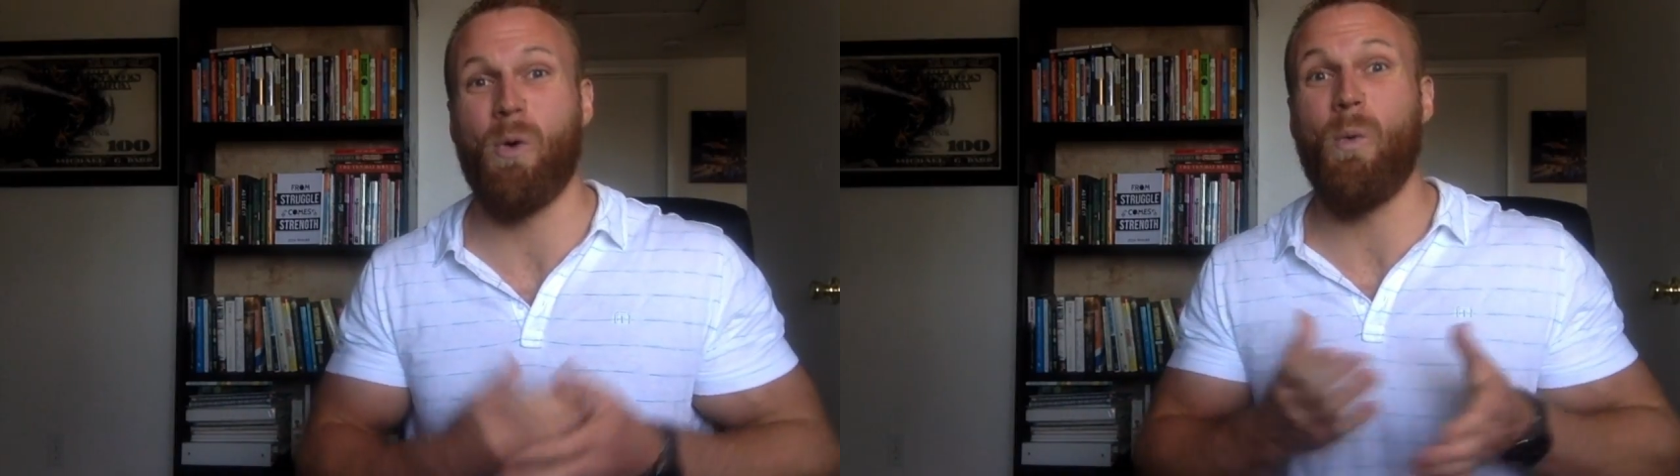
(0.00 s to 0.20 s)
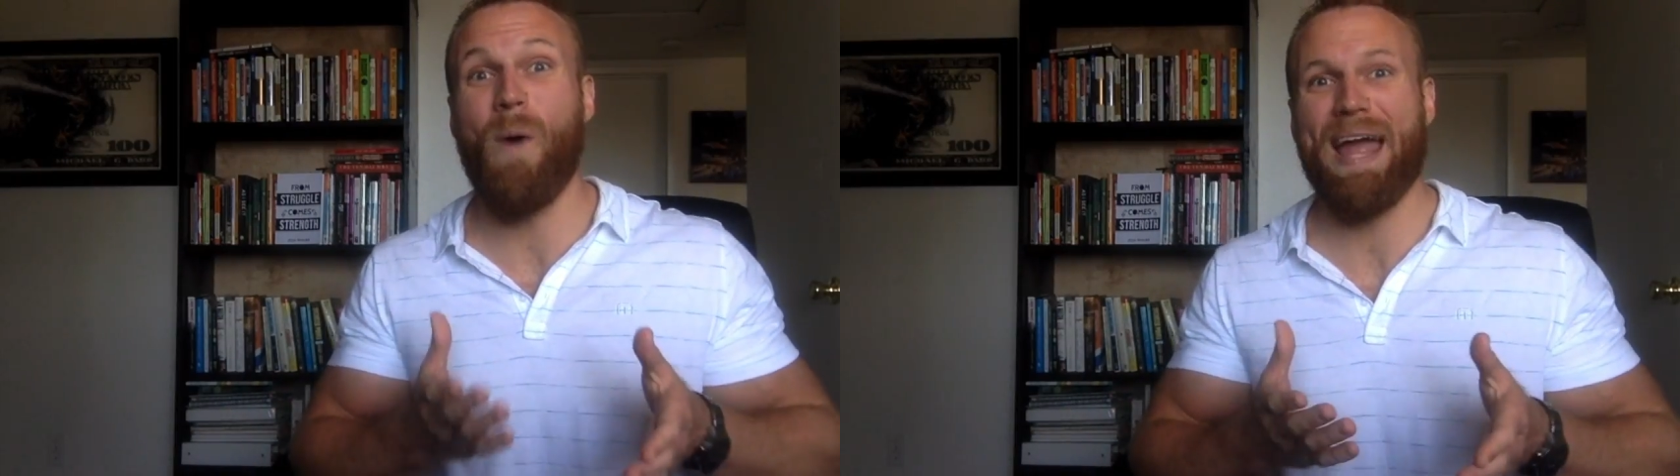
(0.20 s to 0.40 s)

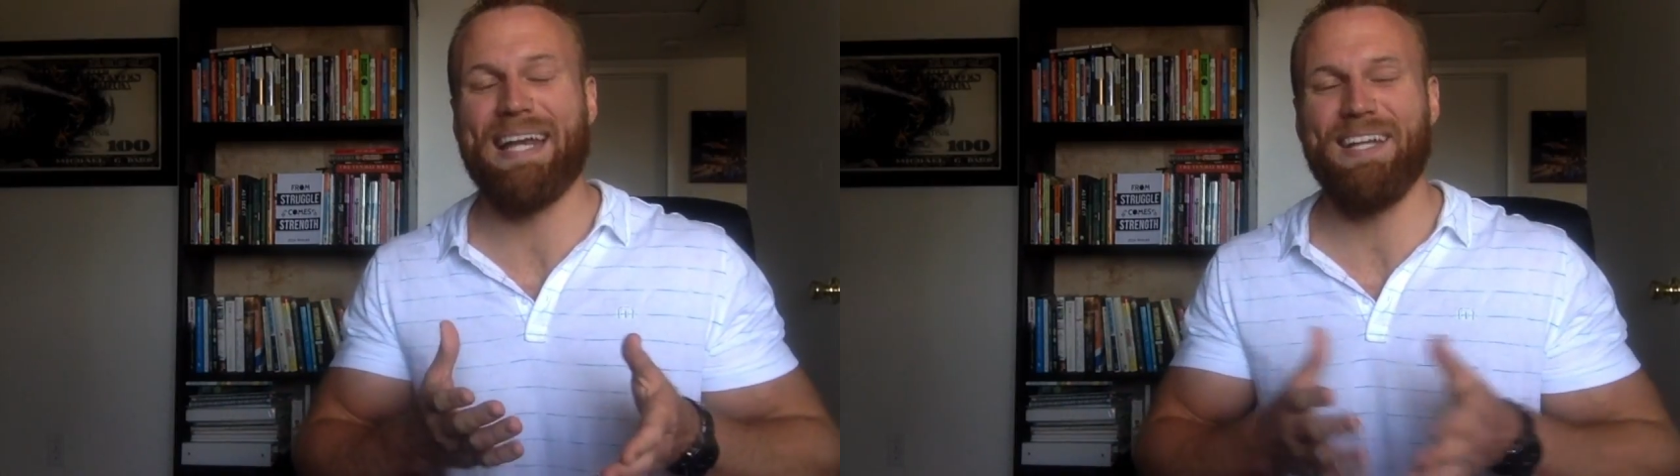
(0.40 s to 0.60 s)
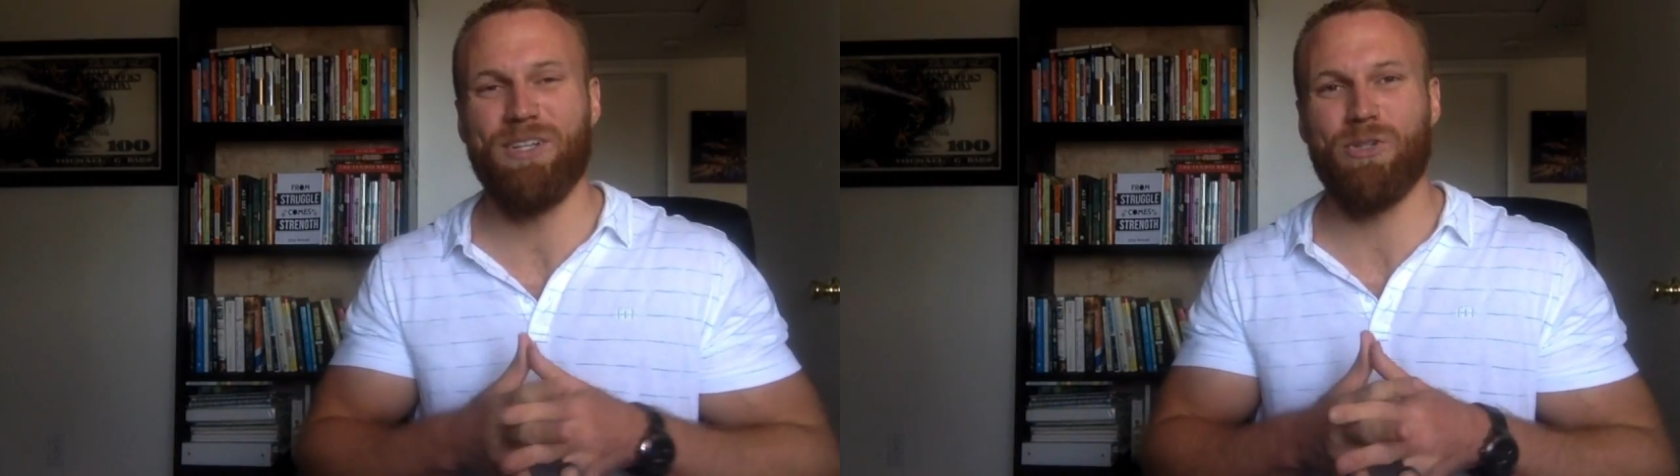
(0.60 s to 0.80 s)

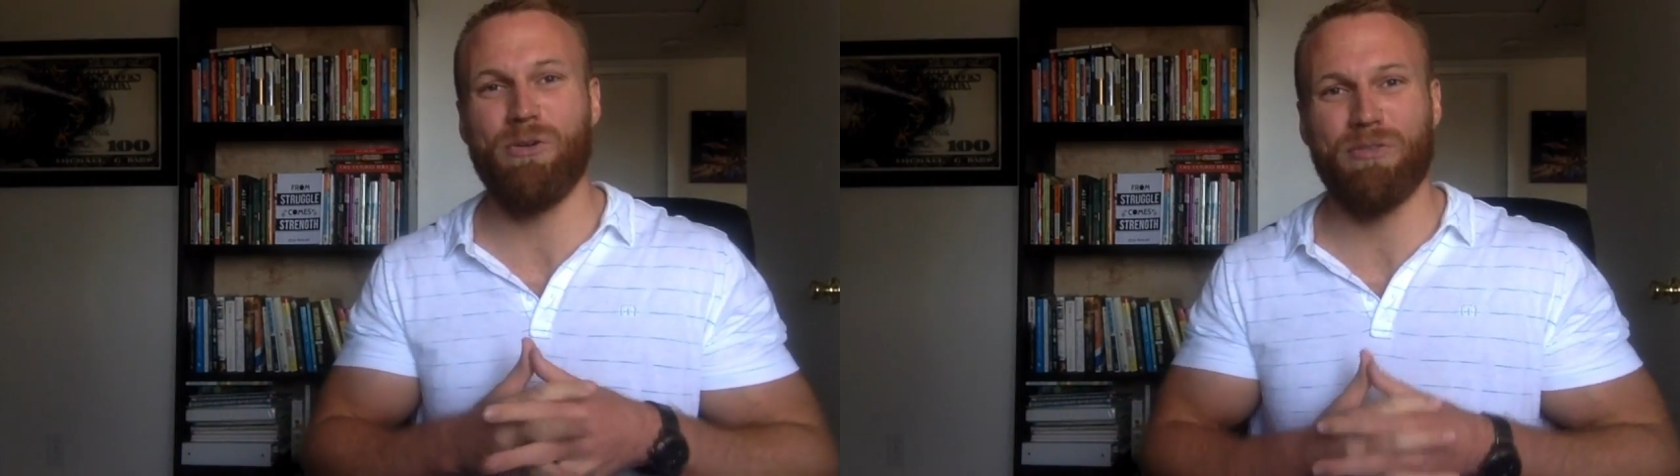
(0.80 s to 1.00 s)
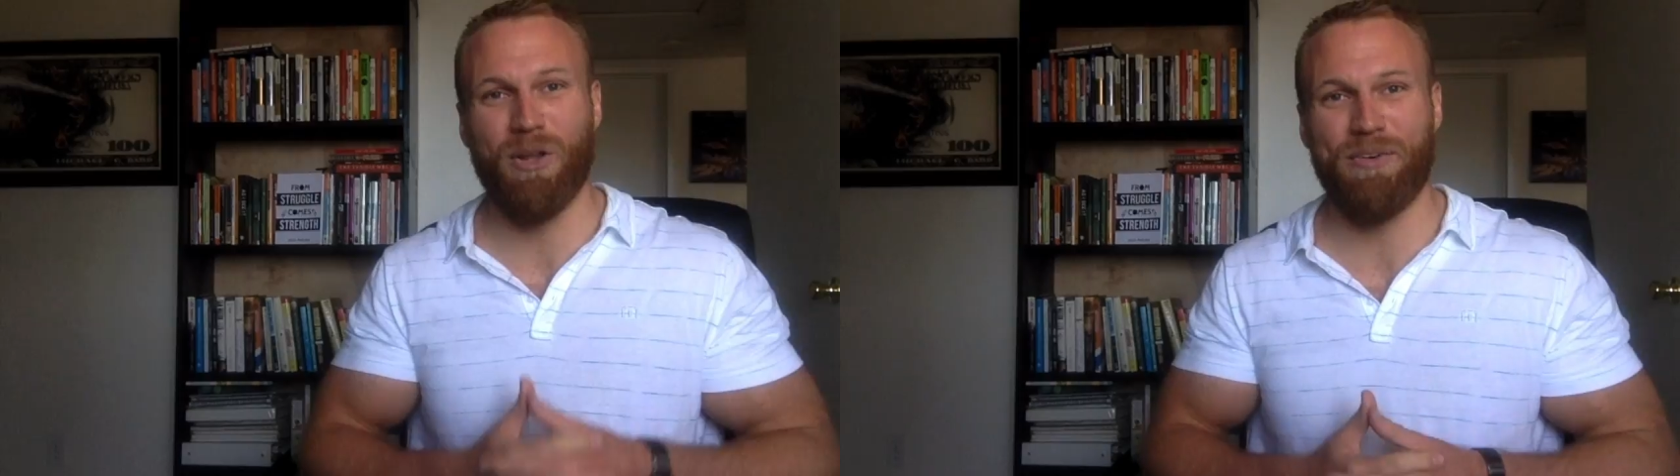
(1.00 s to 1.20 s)
when
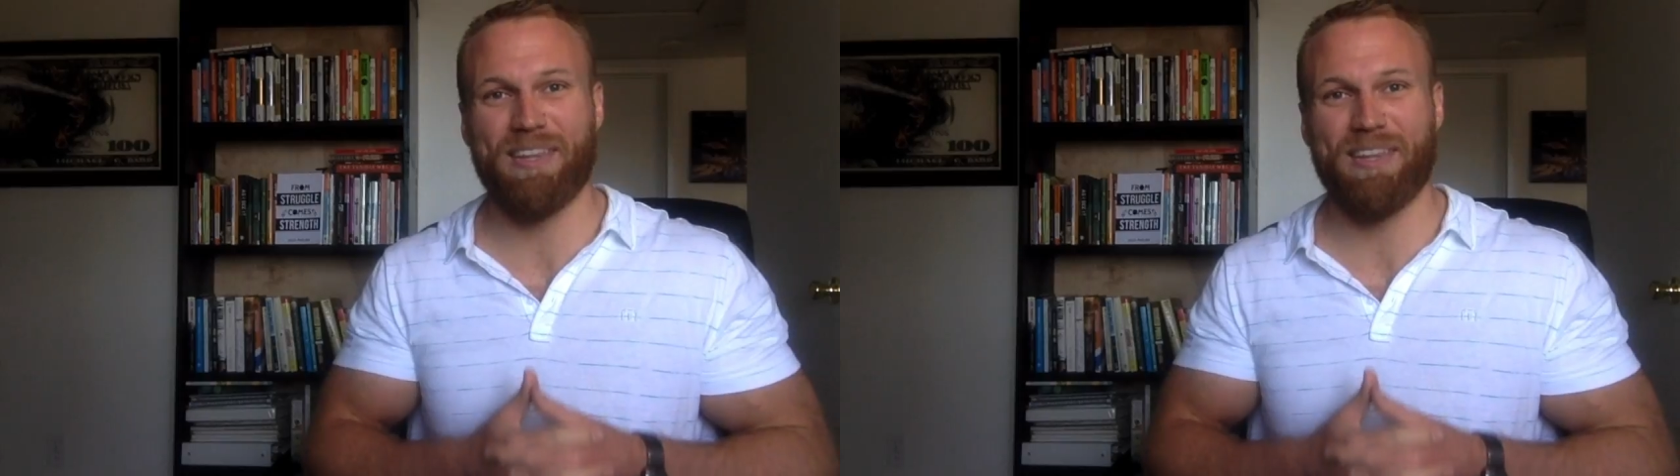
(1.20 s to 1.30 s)
you've learned